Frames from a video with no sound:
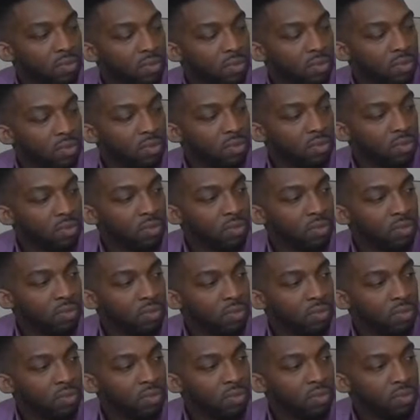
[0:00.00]

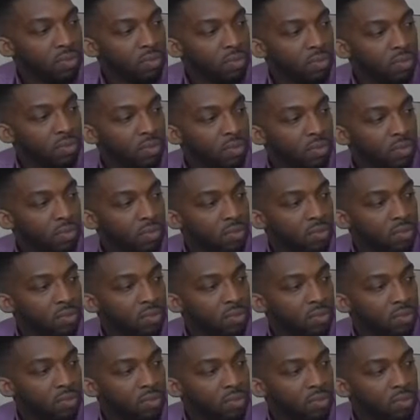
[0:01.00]

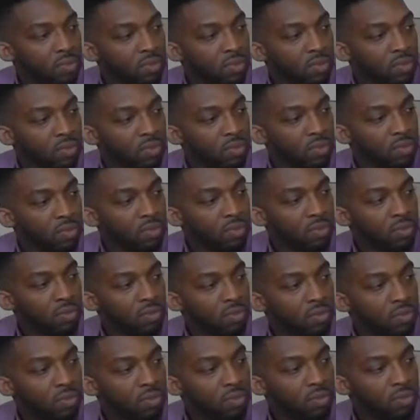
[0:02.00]

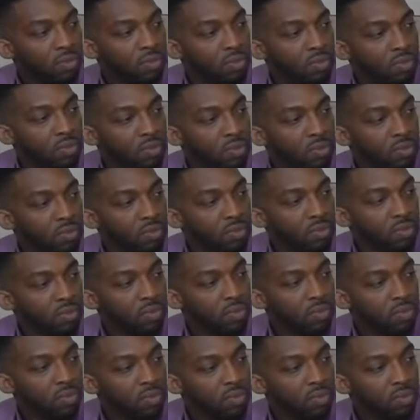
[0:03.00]
(silent)